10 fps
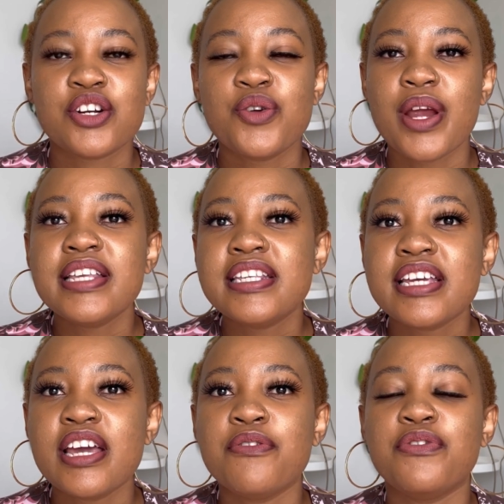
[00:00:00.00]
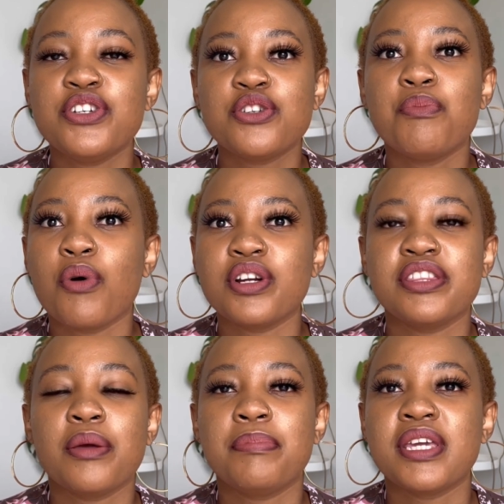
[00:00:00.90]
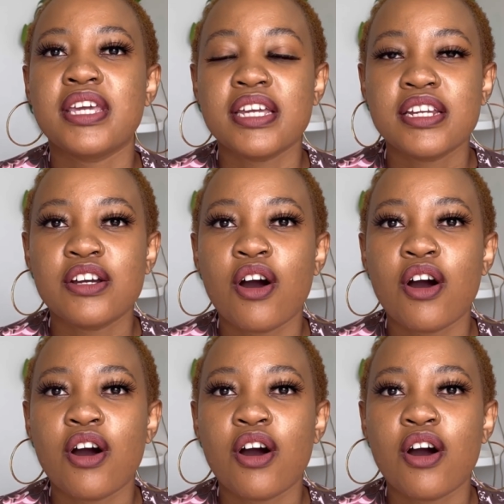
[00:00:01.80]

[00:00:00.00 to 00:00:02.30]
creating a vision board at the beginning